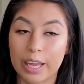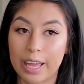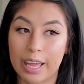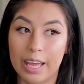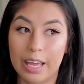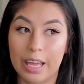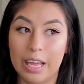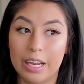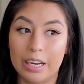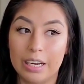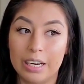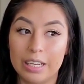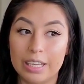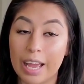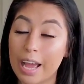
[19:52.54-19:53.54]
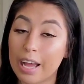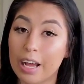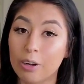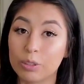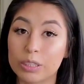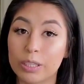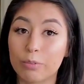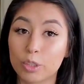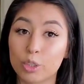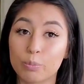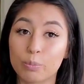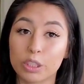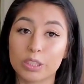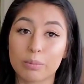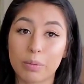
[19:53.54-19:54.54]
and yeah, I was able to
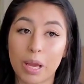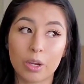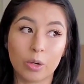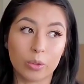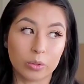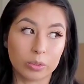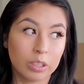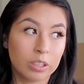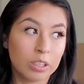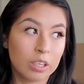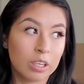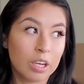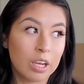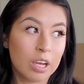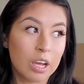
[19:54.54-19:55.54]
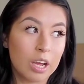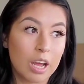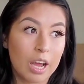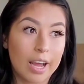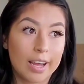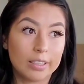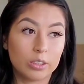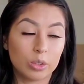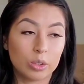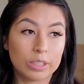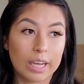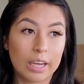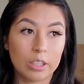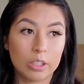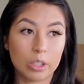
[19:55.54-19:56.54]
push on my own. I do
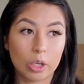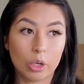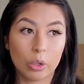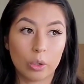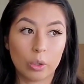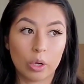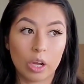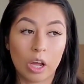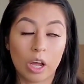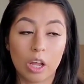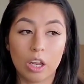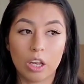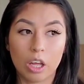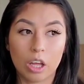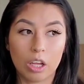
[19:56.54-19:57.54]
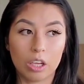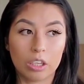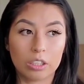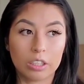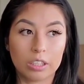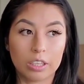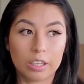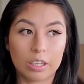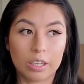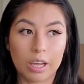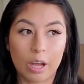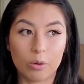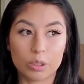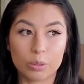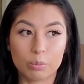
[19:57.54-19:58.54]
not know how long
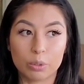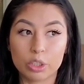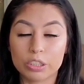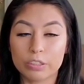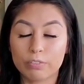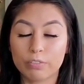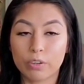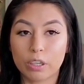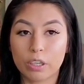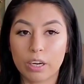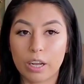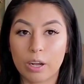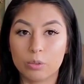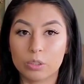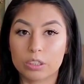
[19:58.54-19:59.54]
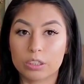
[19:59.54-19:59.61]
I was pushing for, I would